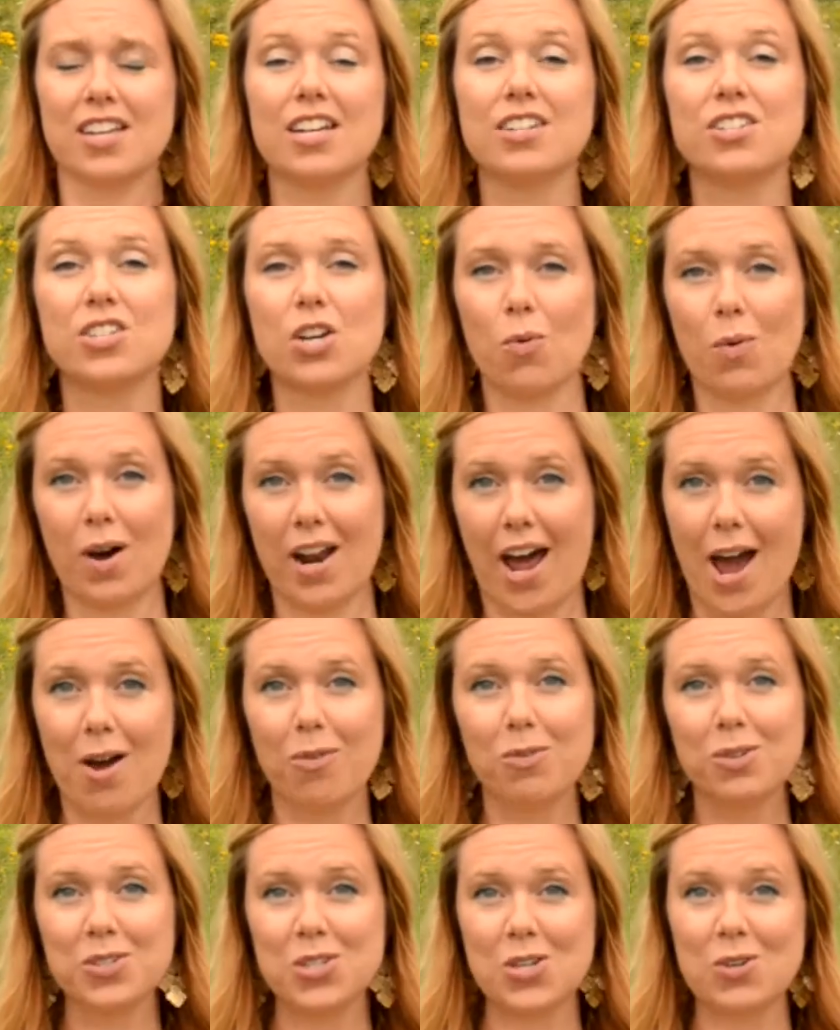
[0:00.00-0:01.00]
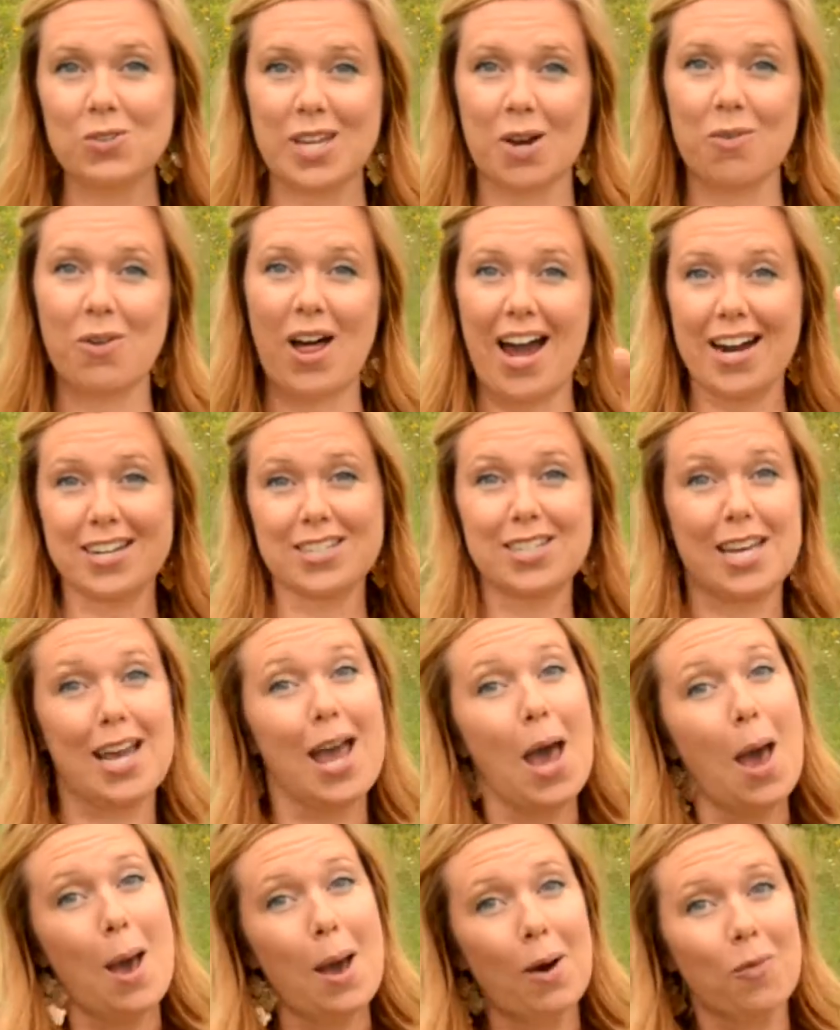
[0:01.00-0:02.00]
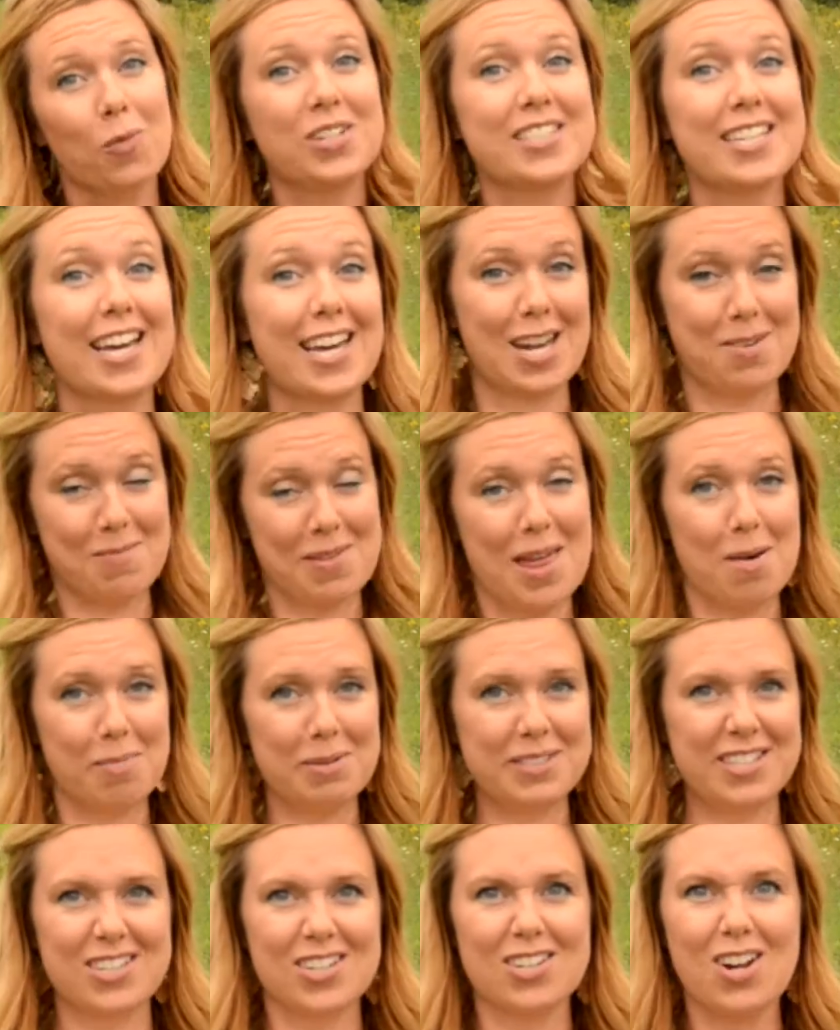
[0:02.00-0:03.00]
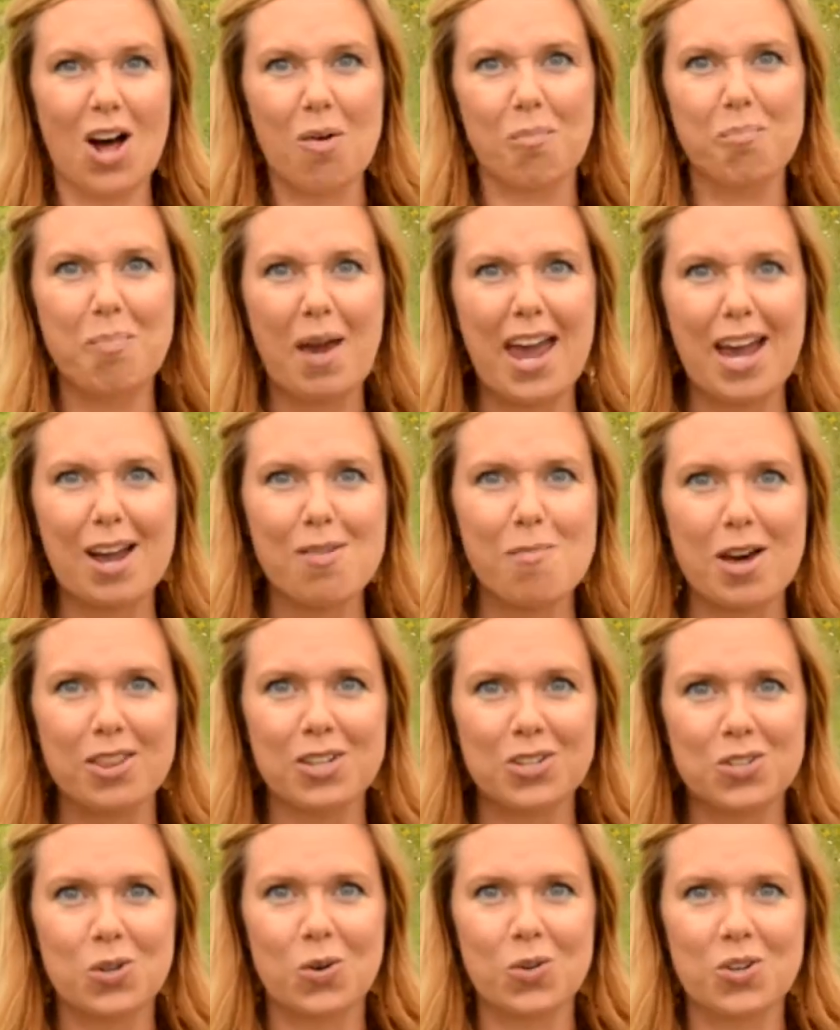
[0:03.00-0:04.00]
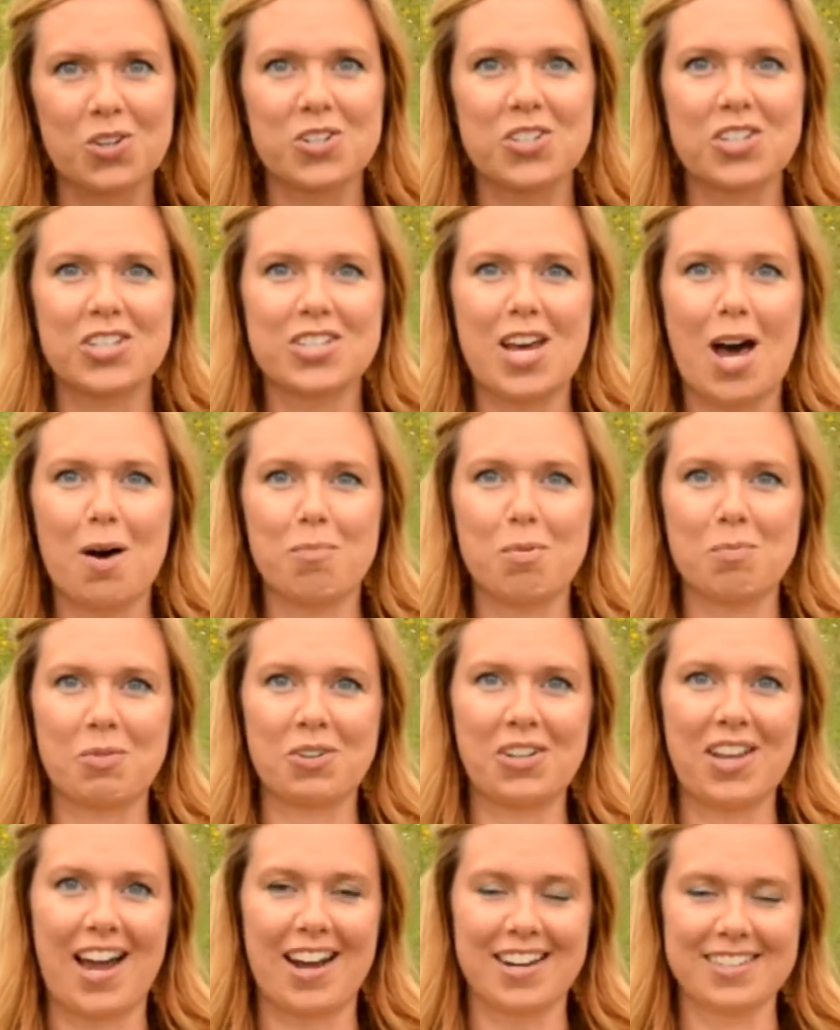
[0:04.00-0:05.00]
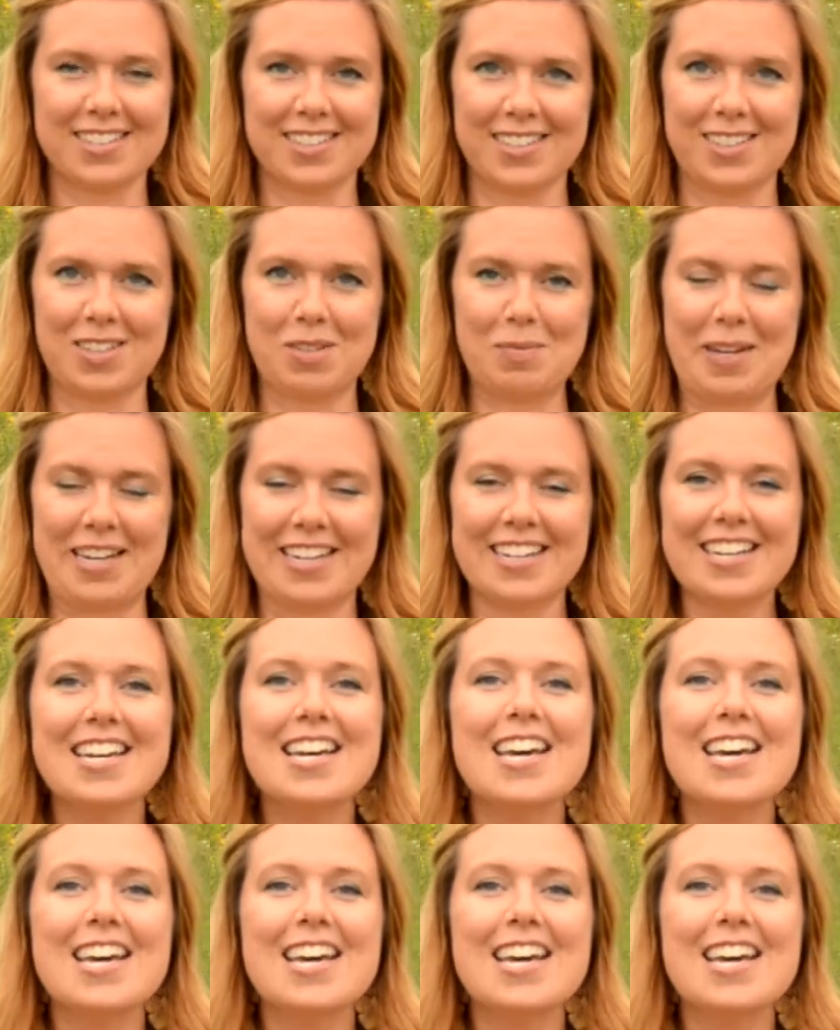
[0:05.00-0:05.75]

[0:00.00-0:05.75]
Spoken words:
And so what I will do is I will actually, once I get them in that position, I'll bang them on the shoulders just to help them relax a little bit.